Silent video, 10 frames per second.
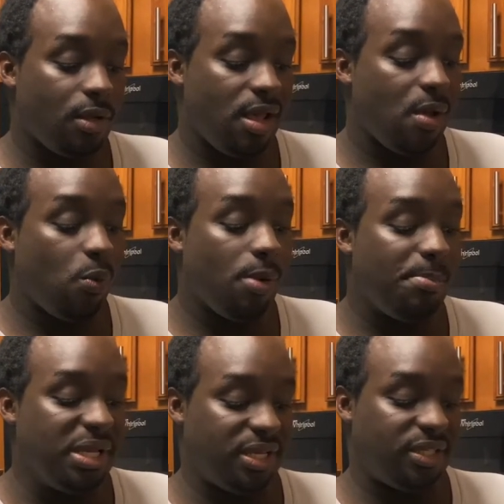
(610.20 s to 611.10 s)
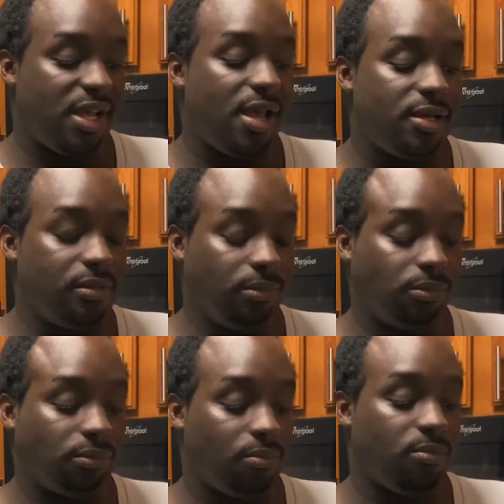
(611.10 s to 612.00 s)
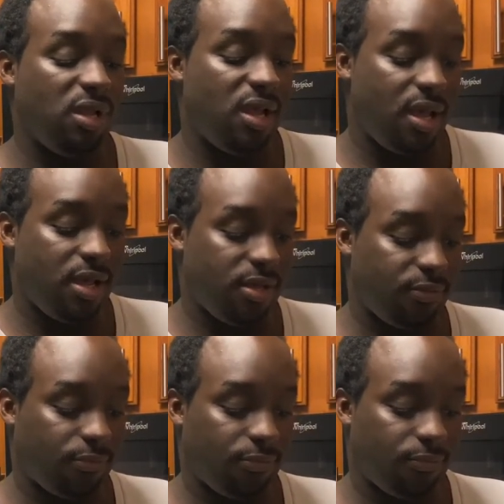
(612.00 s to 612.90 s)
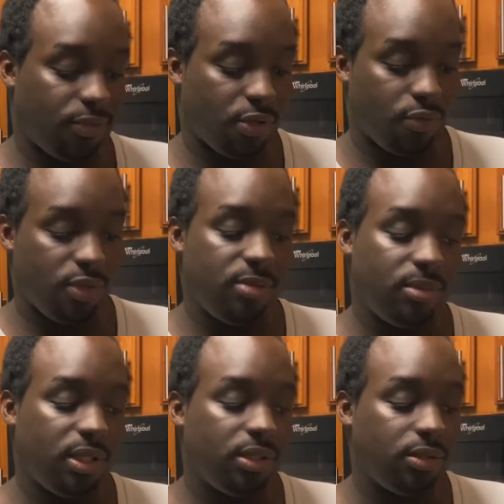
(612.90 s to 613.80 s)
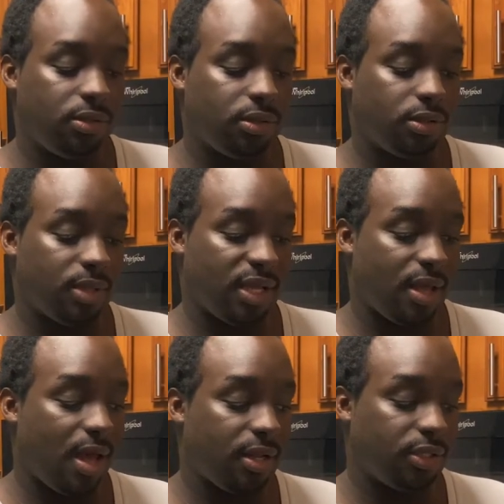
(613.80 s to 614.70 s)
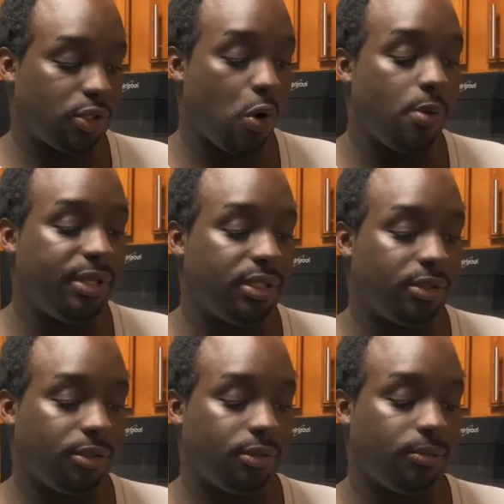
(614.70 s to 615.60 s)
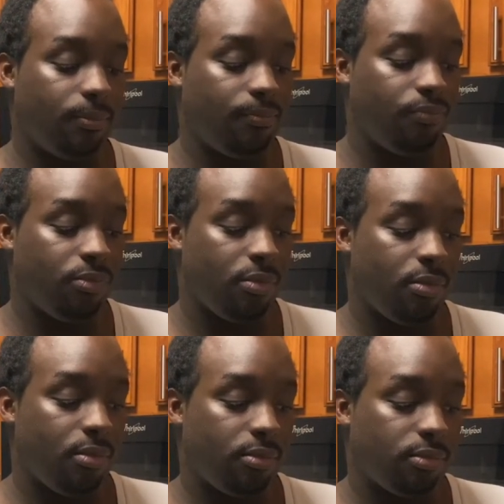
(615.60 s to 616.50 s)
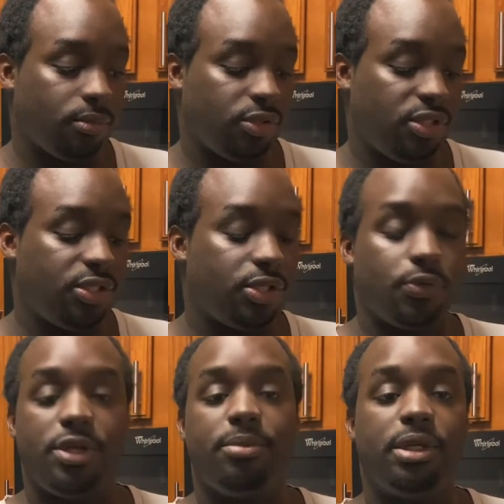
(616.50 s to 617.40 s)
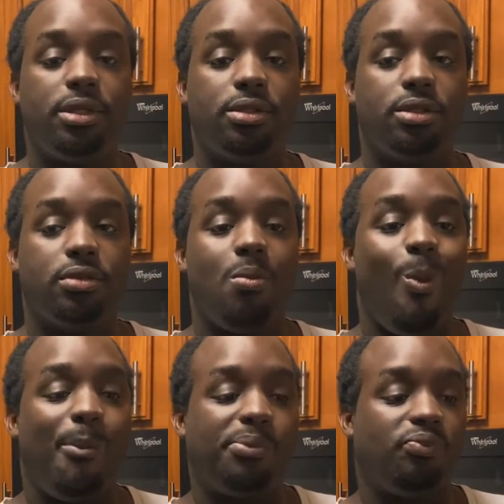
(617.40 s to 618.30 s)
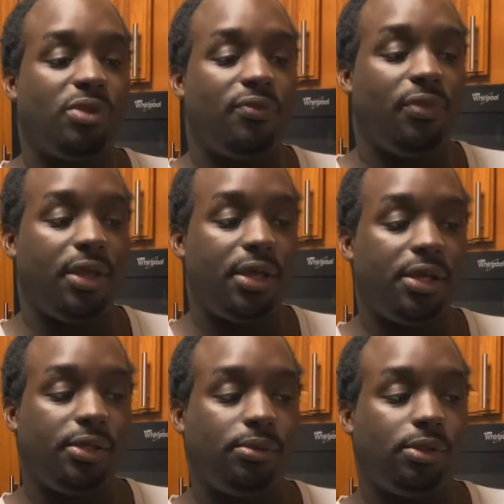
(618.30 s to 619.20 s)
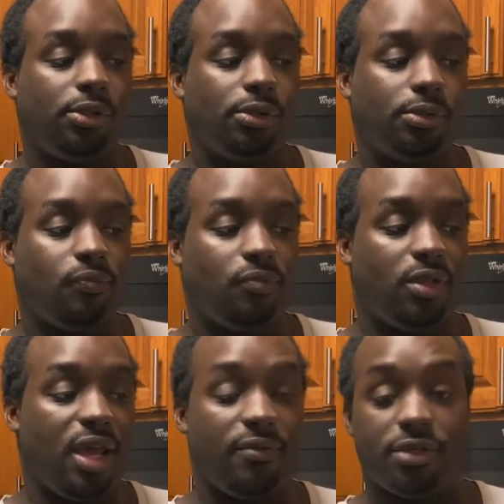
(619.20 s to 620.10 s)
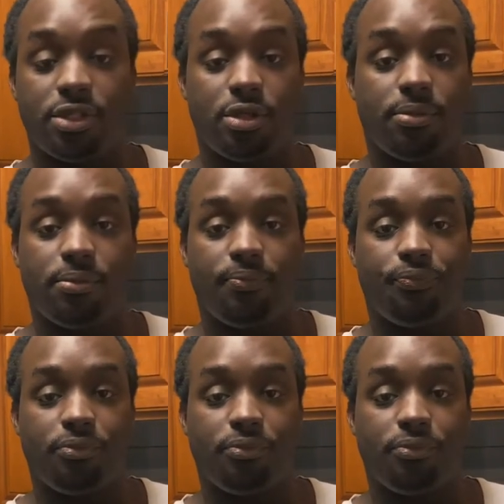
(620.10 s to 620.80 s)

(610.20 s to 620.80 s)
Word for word: It would be a 10 if the green beans, like how they told me to season the green beans, if they, you know, gave us some